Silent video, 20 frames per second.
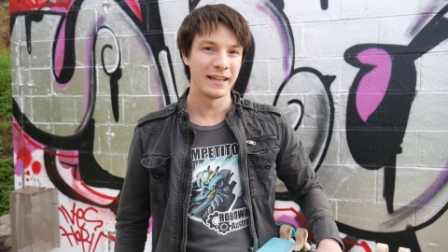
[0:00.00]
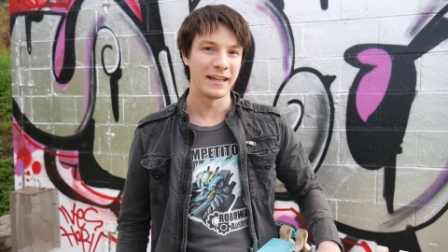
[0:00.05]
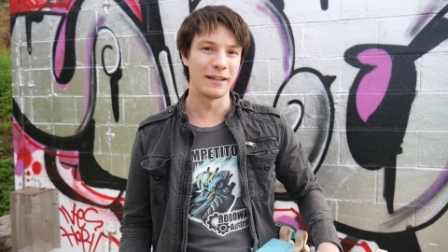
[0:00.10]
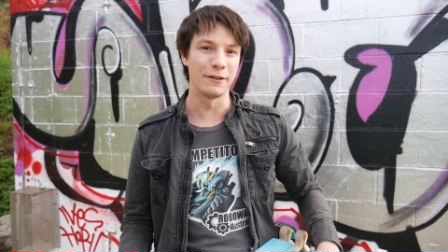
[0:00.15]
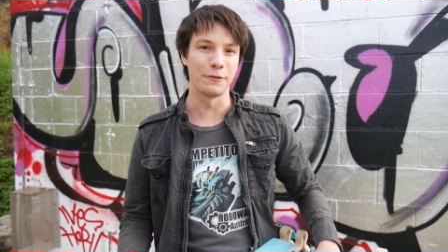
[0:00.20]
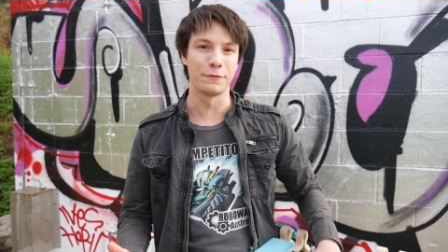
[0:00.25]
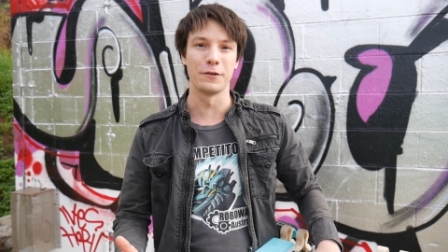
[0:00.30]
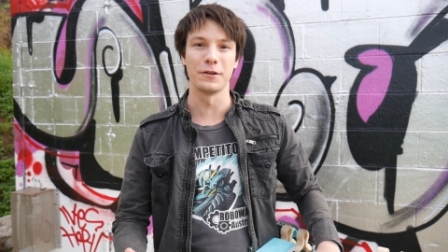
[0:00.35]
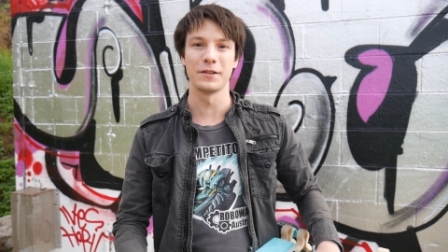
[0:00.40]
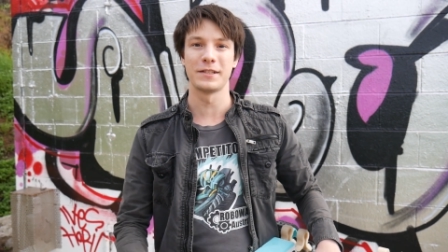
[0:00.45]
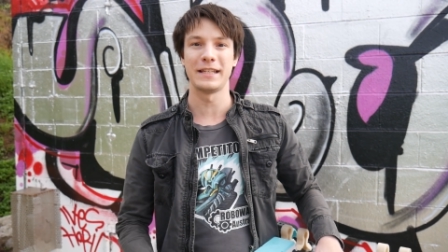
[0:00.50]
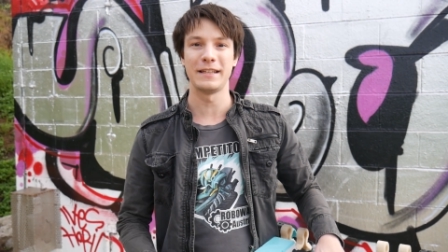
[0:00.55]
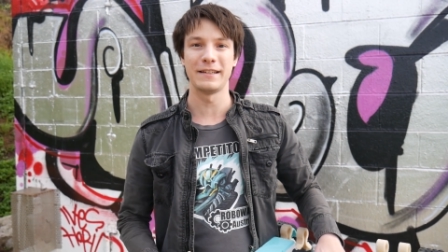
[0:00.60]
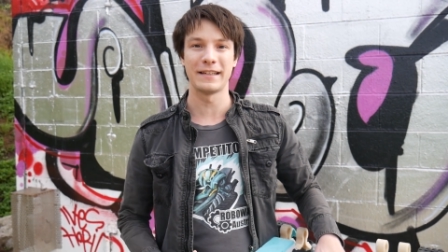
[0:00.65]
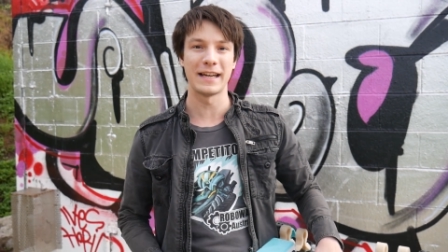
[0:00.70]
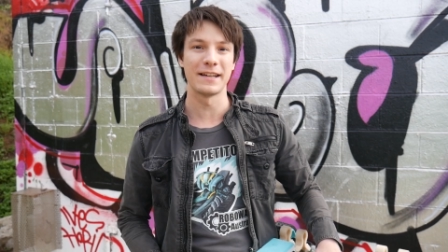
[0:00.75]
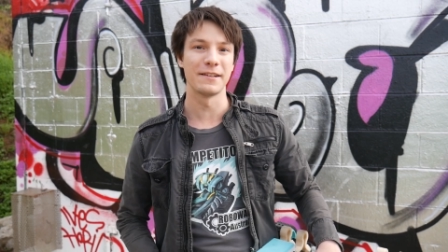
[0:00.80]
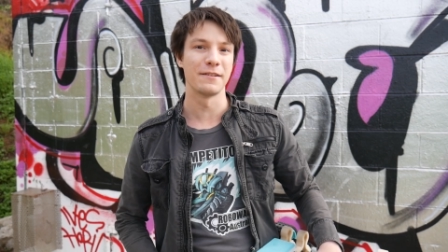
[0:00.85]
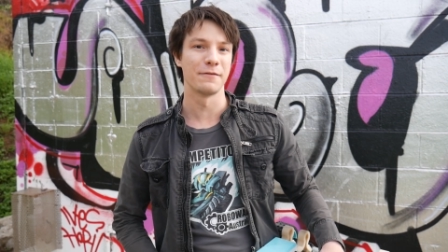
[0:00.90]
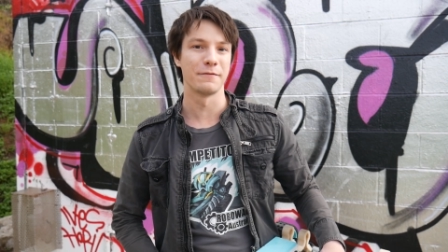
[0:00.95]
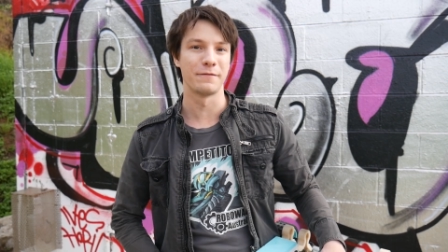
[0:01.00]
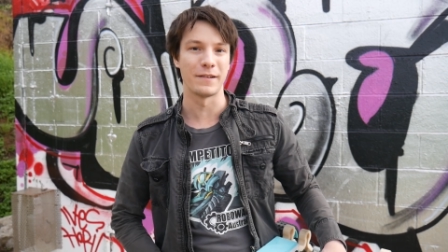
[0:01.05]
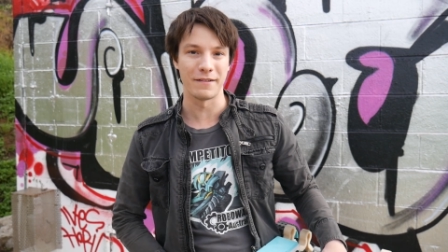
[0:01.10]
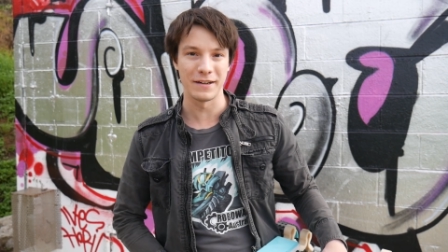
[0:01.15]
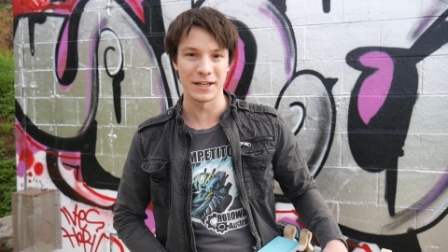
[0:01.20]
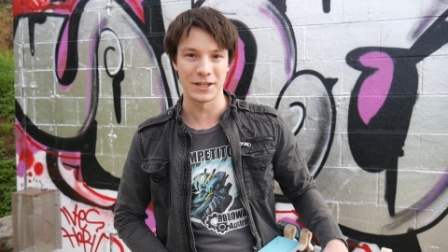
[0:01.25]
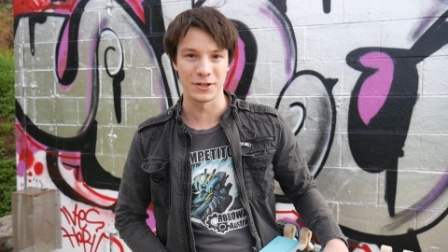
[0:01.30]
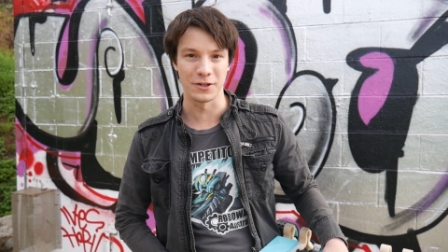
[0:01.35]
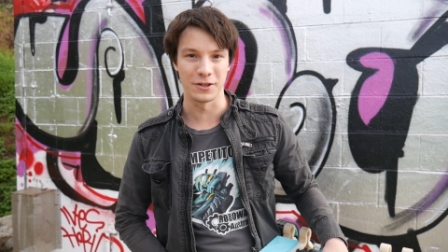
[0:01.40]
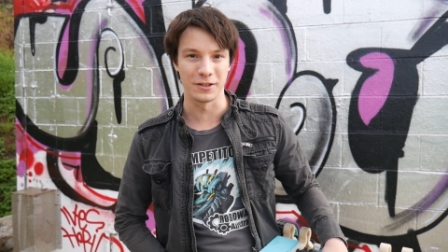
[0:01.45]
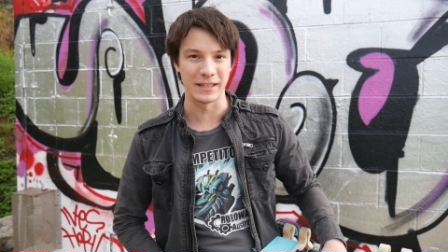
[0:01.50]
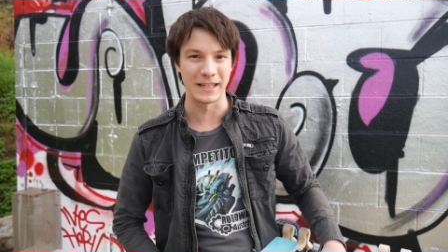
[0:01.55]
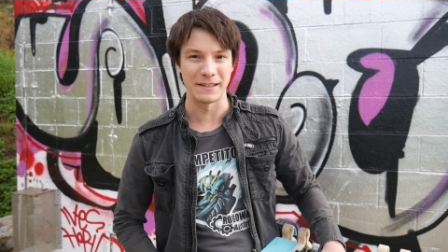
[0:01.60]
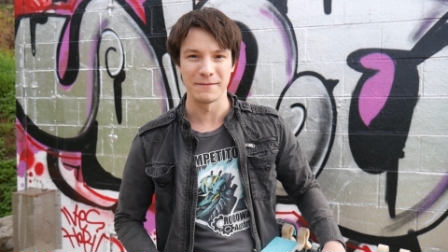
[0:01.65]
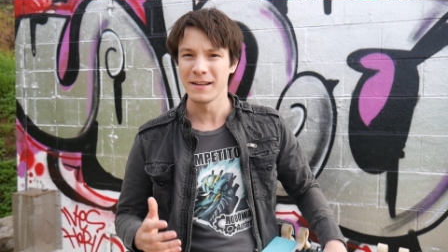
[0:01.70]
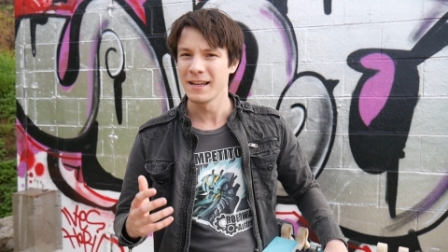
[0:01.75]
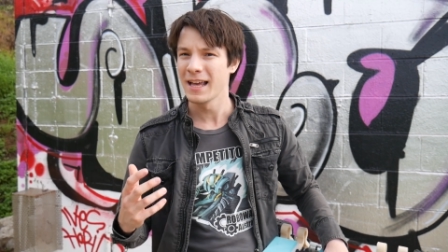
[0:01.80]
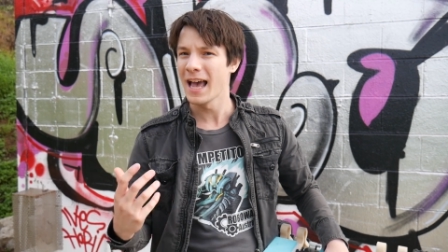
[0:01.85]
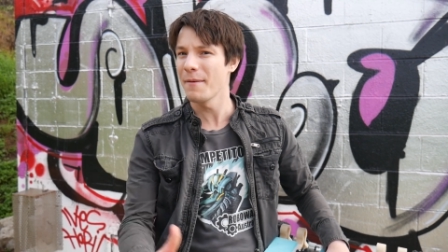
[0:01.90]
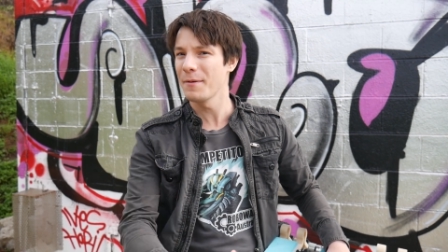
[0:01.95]
I look forward to seeing you again very shortly.
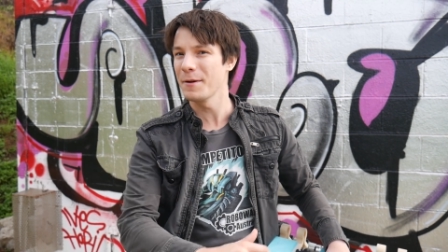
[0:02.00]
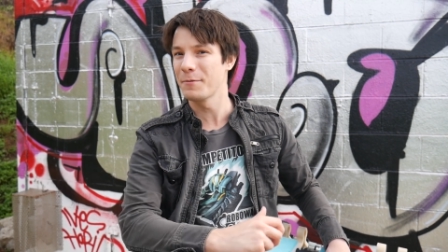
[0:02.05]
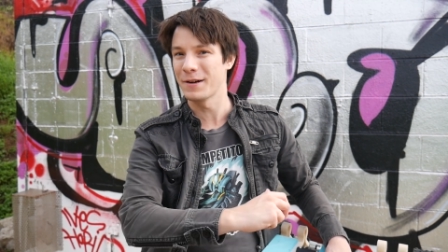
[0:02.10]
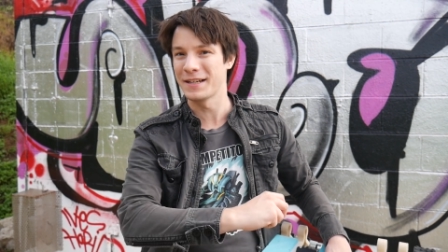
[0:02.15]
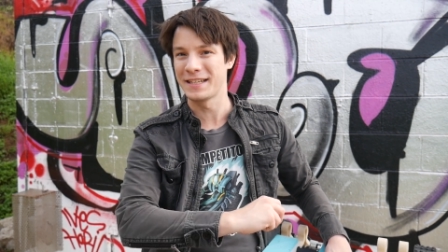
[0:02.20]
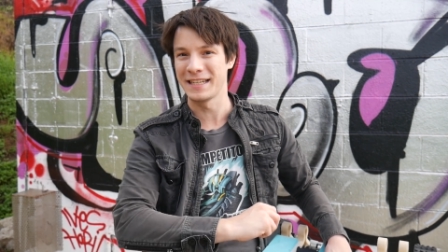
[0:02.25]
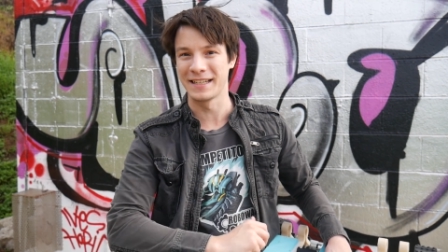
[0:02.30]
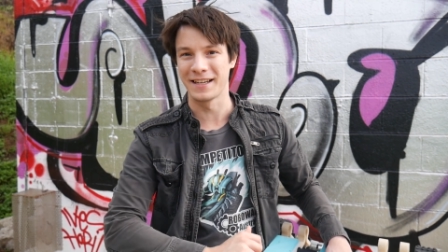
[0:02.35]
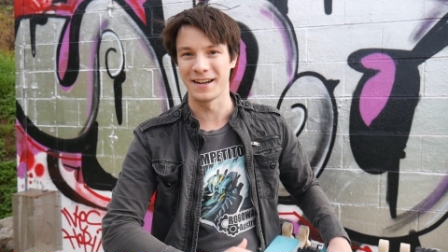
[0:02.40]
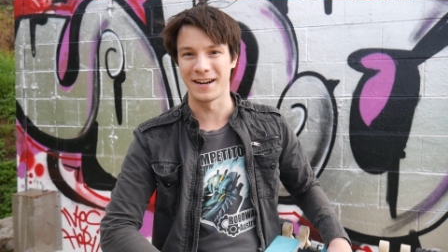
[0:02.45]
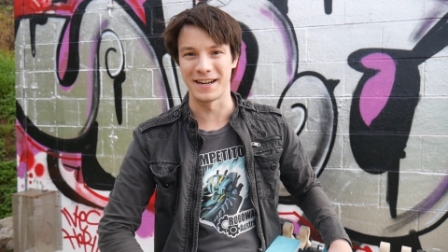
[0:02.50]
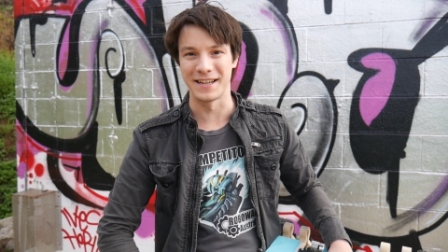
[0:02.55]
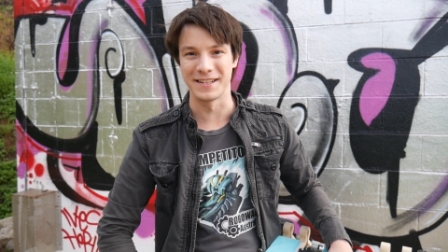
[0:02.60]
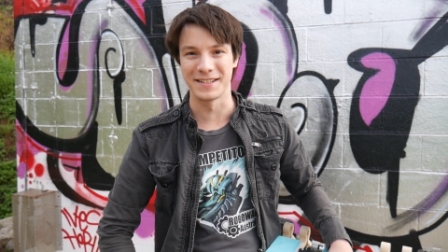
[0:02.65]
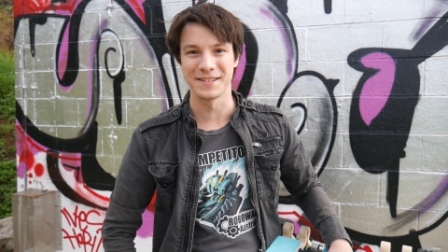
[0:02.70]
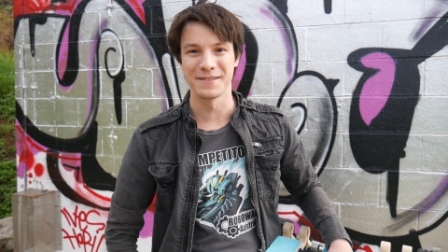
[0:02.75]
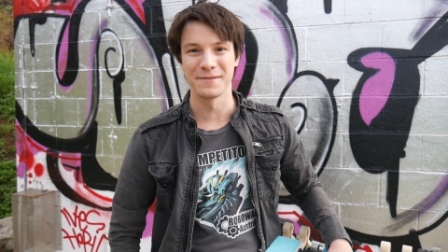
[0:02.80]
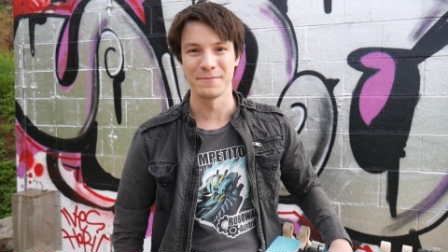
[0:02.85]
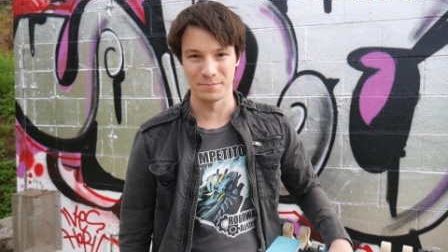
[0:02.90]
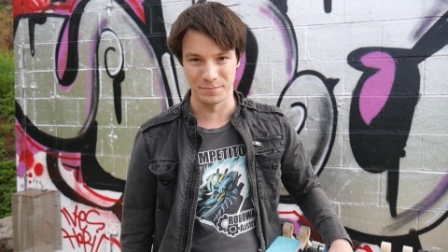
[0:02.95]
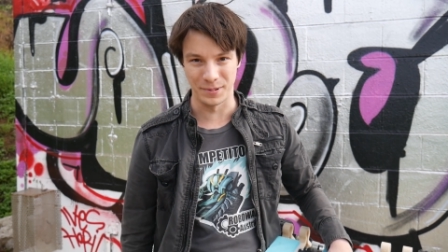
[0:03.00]
Happy printing, guys.